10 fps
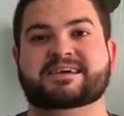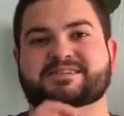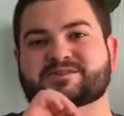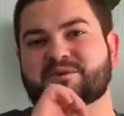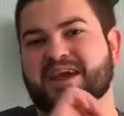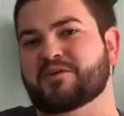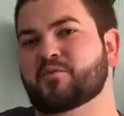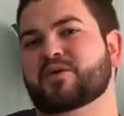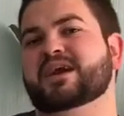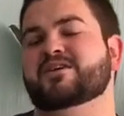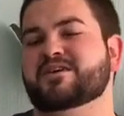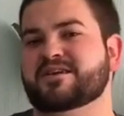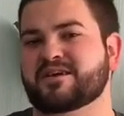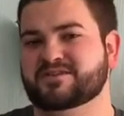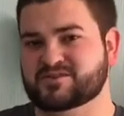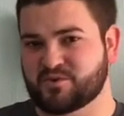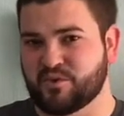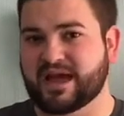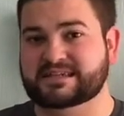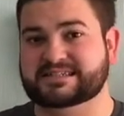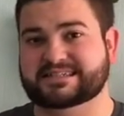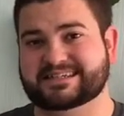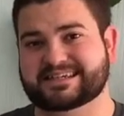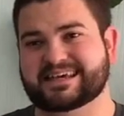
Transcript: So in a weird twist,